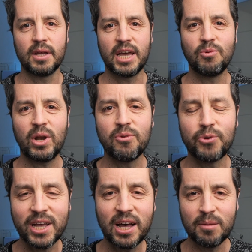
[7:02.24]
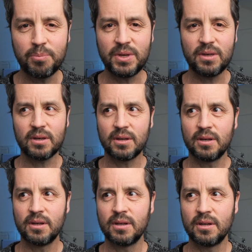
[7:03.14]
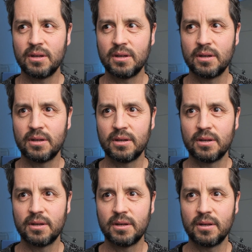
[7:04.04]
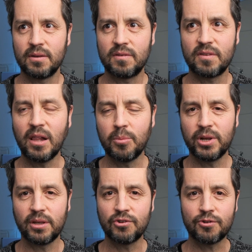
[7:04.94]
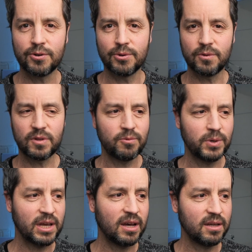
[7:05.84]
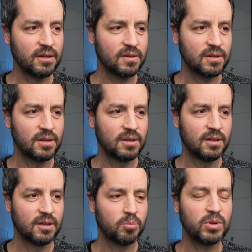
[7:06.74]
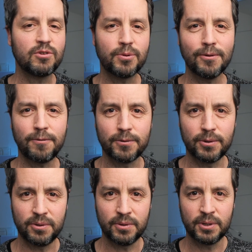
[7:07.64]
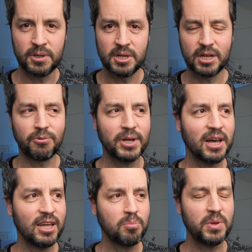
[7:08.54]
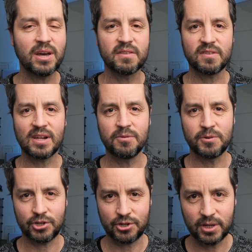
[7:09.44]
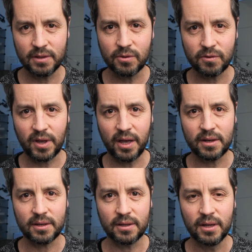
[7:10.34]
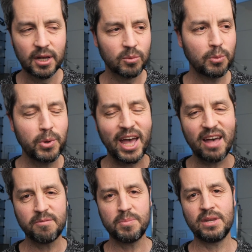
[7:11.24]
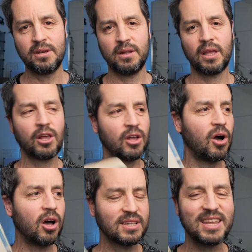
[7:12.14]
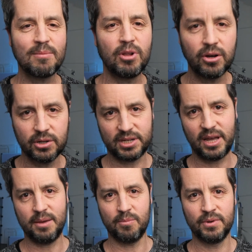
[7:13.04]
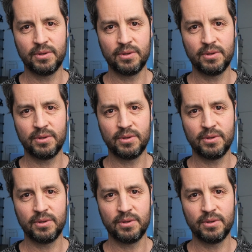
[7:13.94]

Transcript: And if we can't be celebrating truth, if we can't be truthful, if we can't be unselfish in society, well, we haven't been in a goddamn long time,